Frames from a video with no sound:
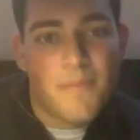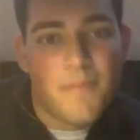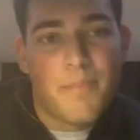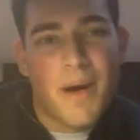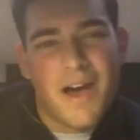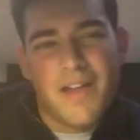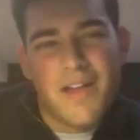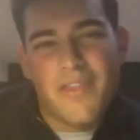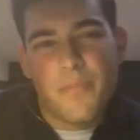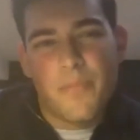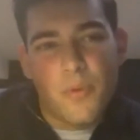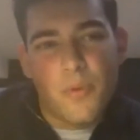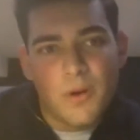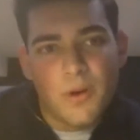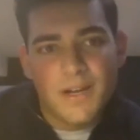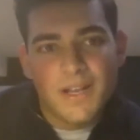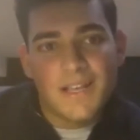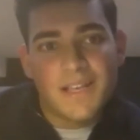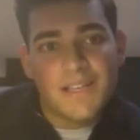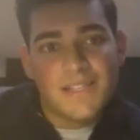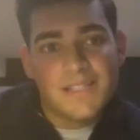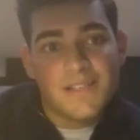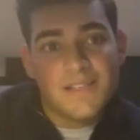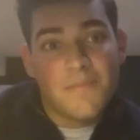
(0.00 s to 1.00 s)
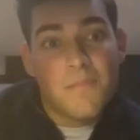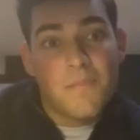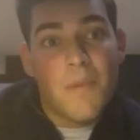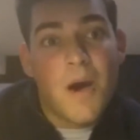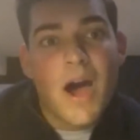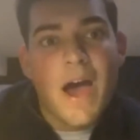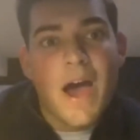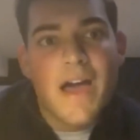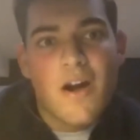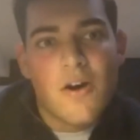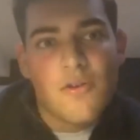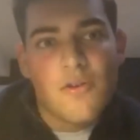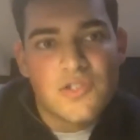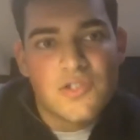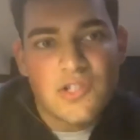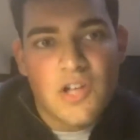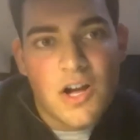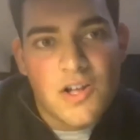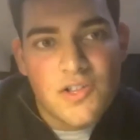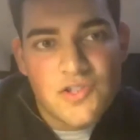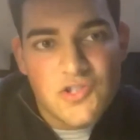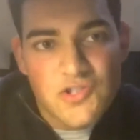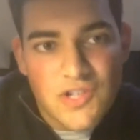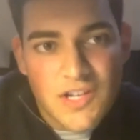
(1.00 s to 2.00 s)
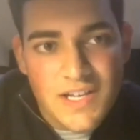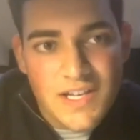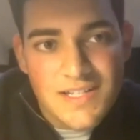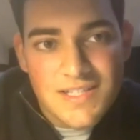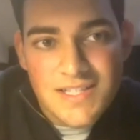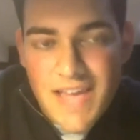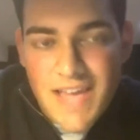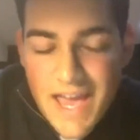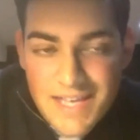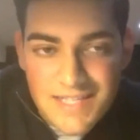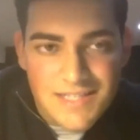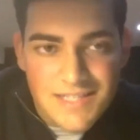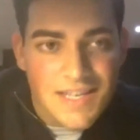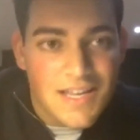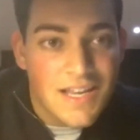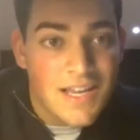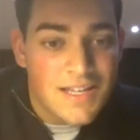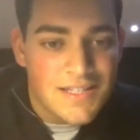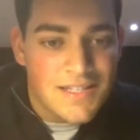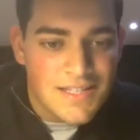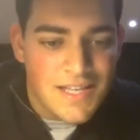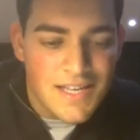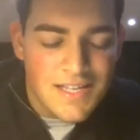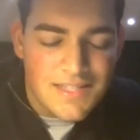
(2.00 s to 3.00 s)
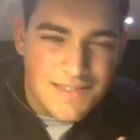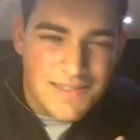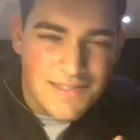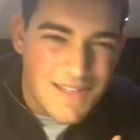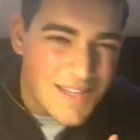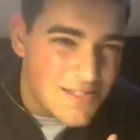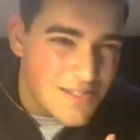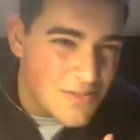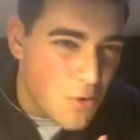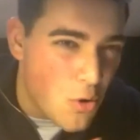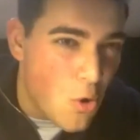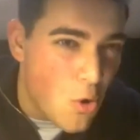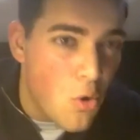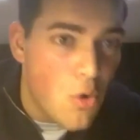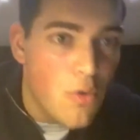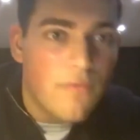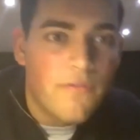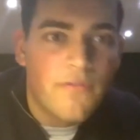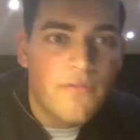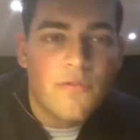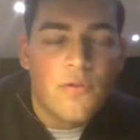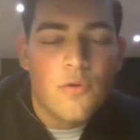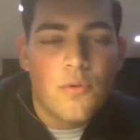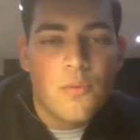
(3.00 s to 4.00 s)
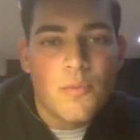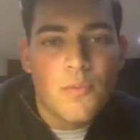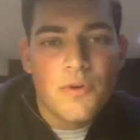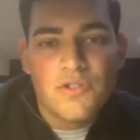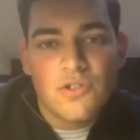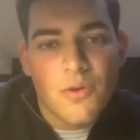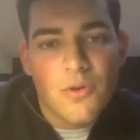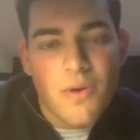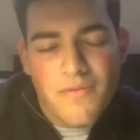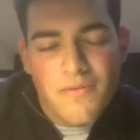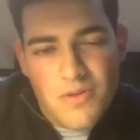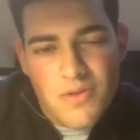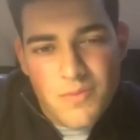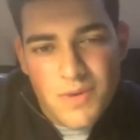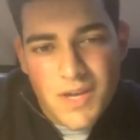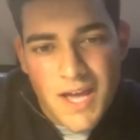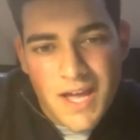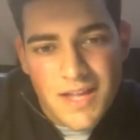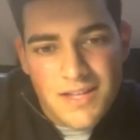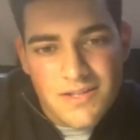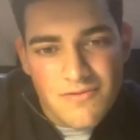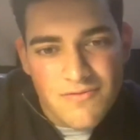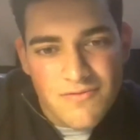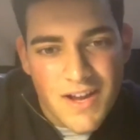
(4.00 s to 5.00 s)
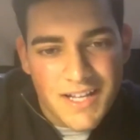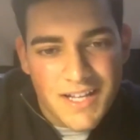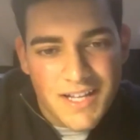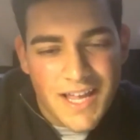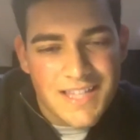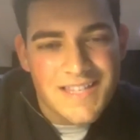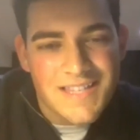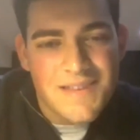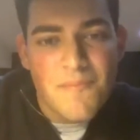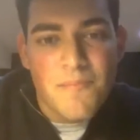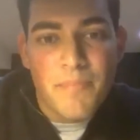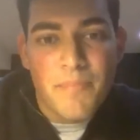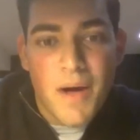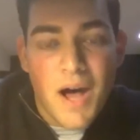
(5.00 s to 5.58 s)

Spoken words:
But the point is, my whole stance on it is, yes, it exists. It's awful, and we should do everything we can to eradicate it.